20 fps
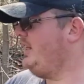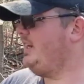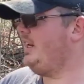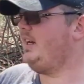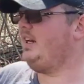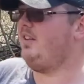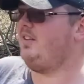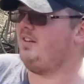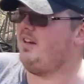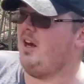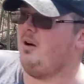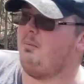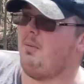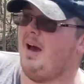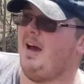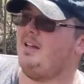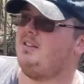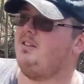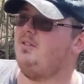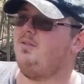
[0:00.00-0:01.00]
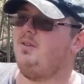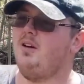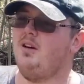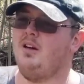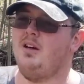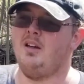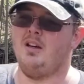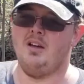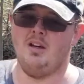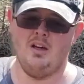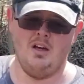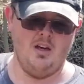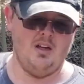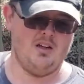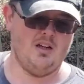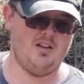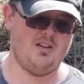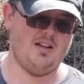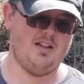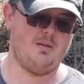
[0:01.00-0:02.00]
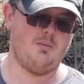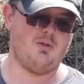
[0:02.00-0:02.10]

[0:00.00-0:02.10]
didn't take nothing down massive. Nothing that